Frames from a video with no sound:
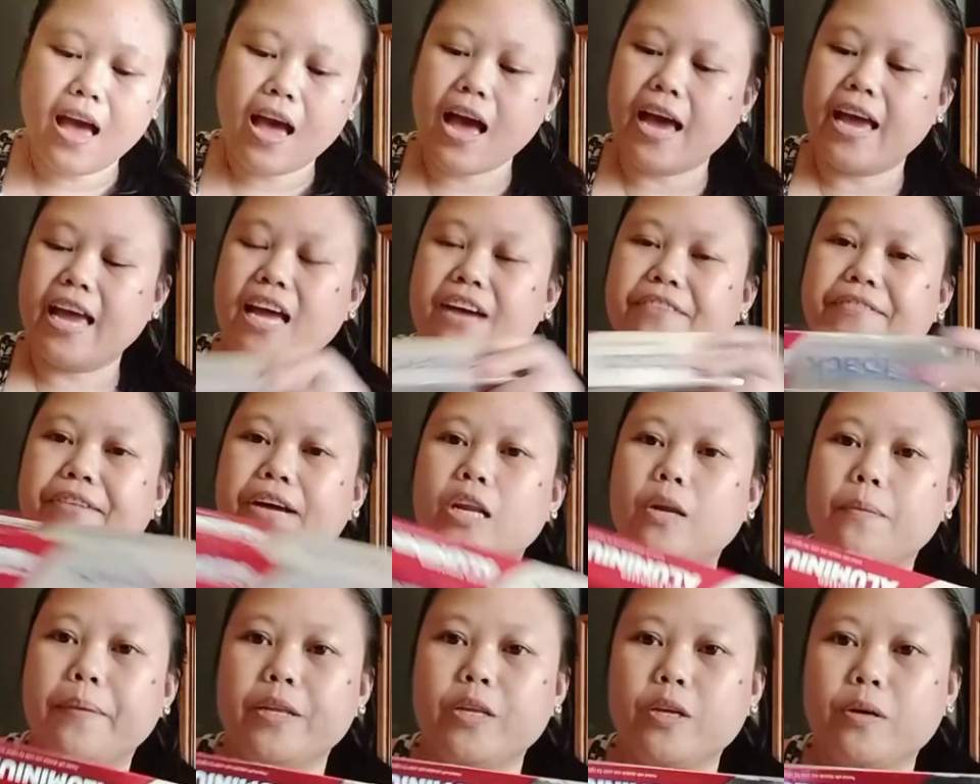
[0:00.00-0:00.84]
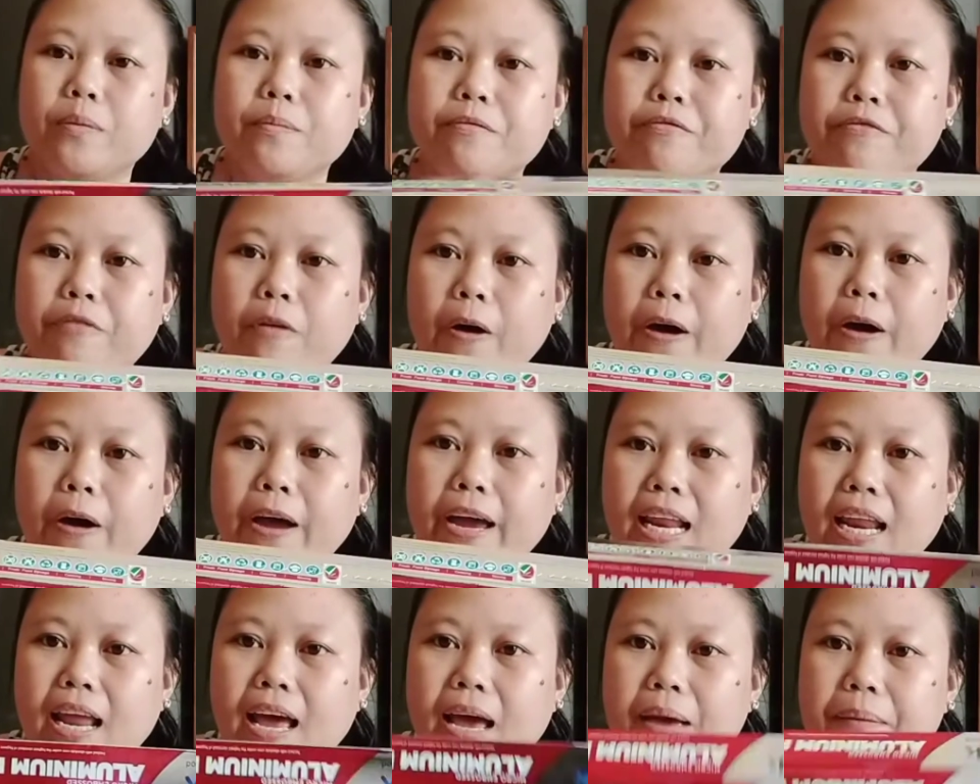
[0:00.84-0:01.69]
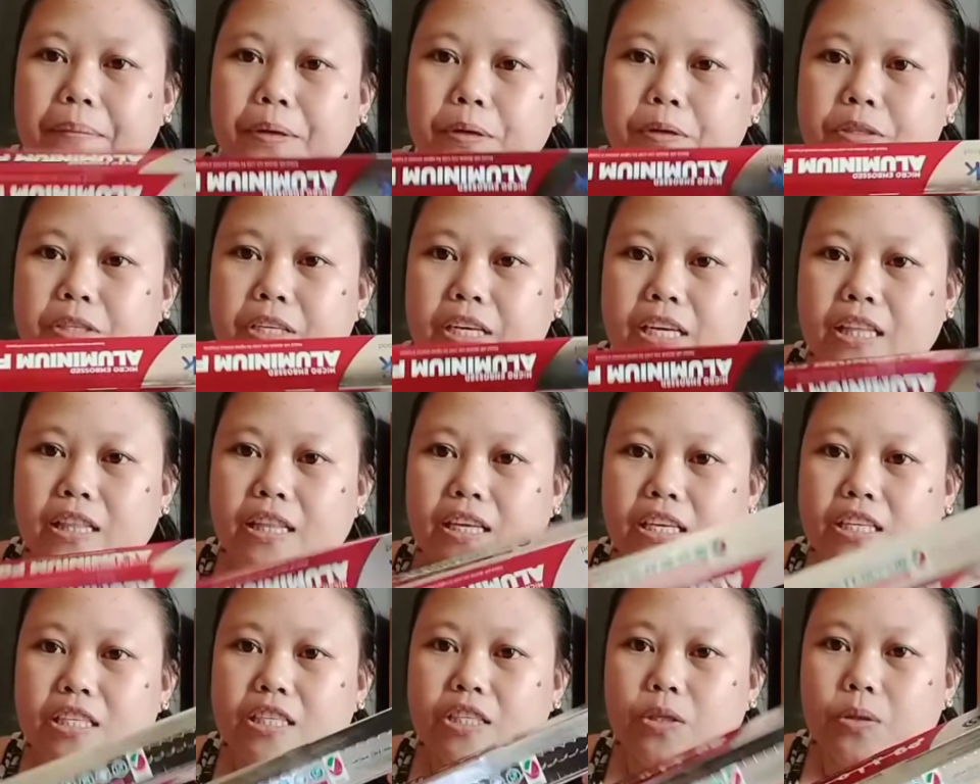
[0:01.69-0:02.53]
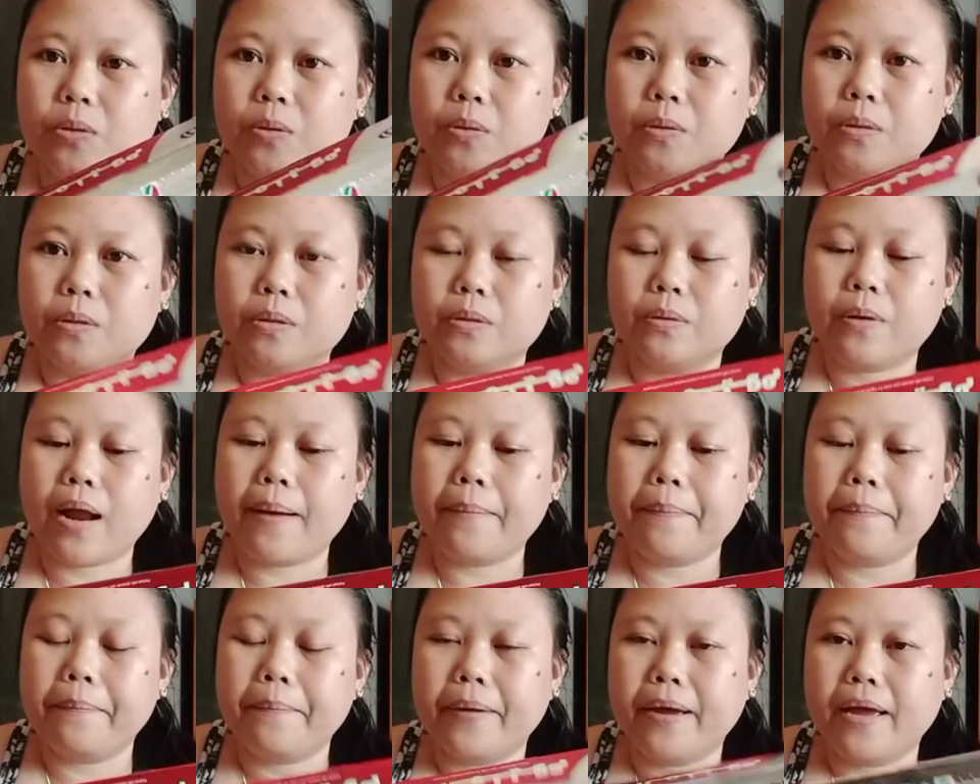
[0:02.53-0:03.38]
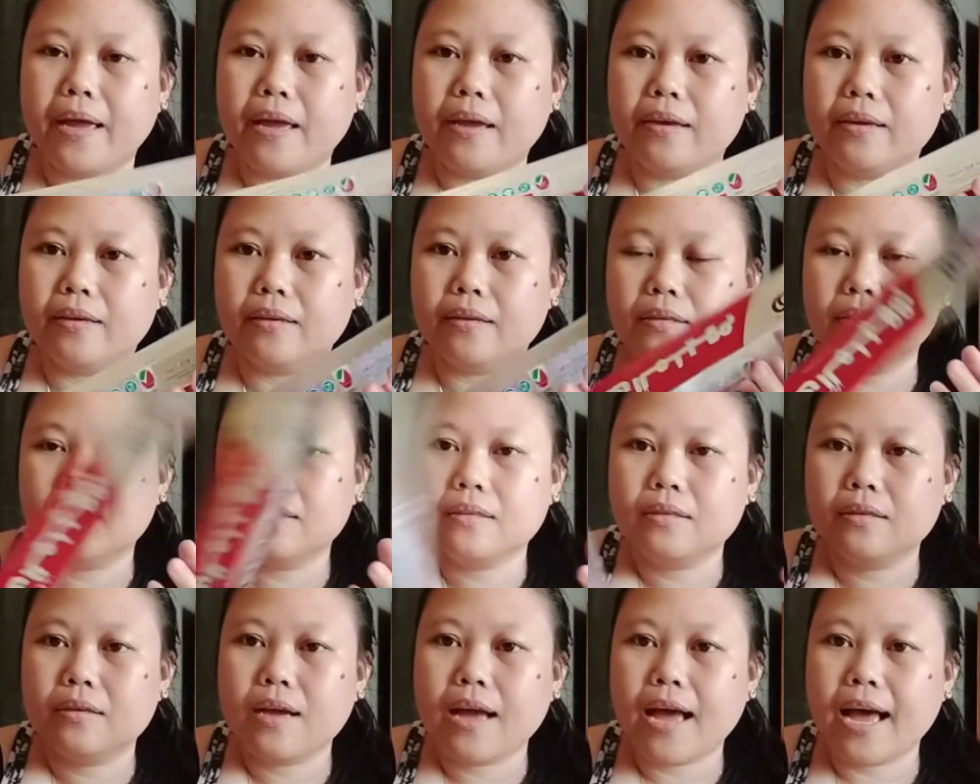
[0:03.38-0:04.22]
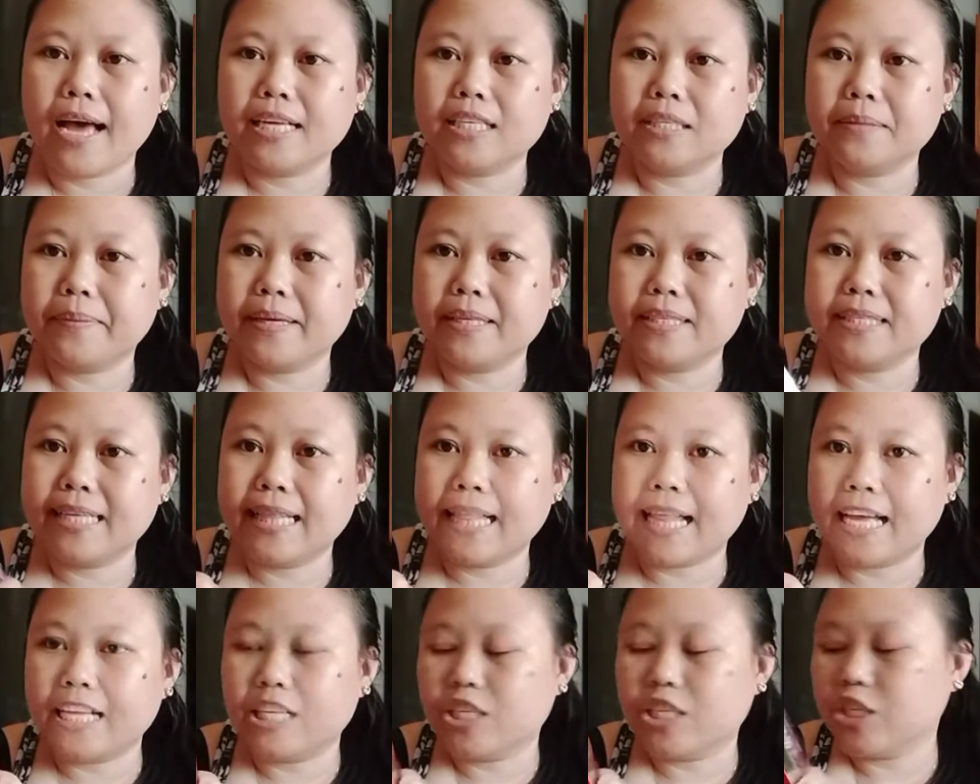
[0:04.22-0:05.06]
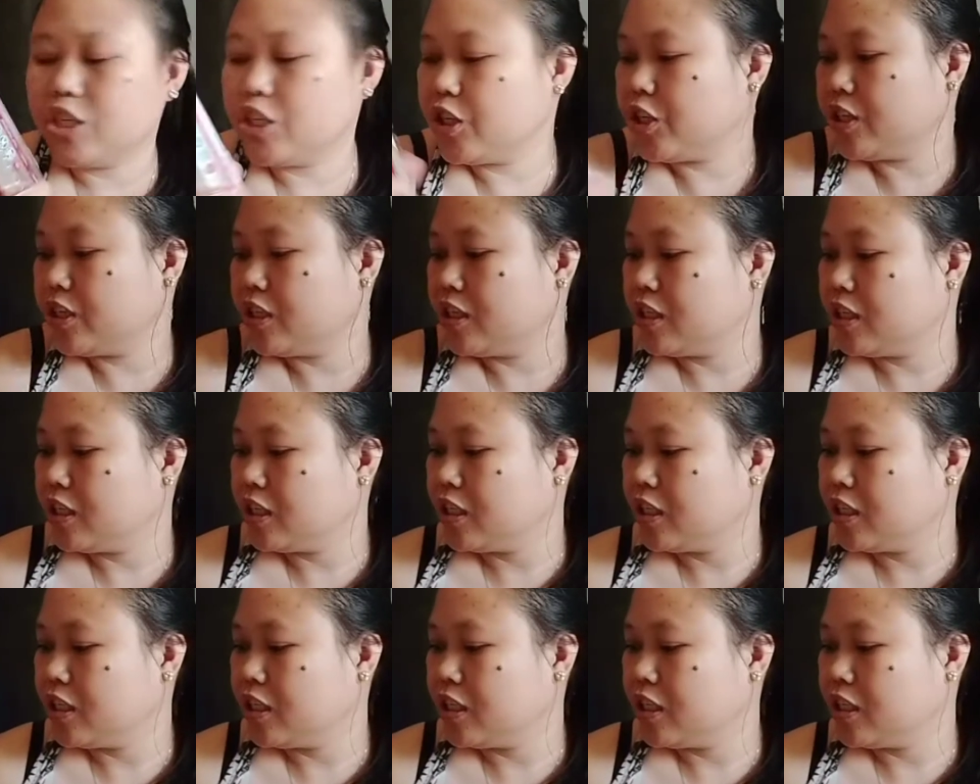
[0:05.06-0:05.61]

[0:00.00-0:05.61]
I have aluminum foil. I'm using this to wrap my husband's lunch.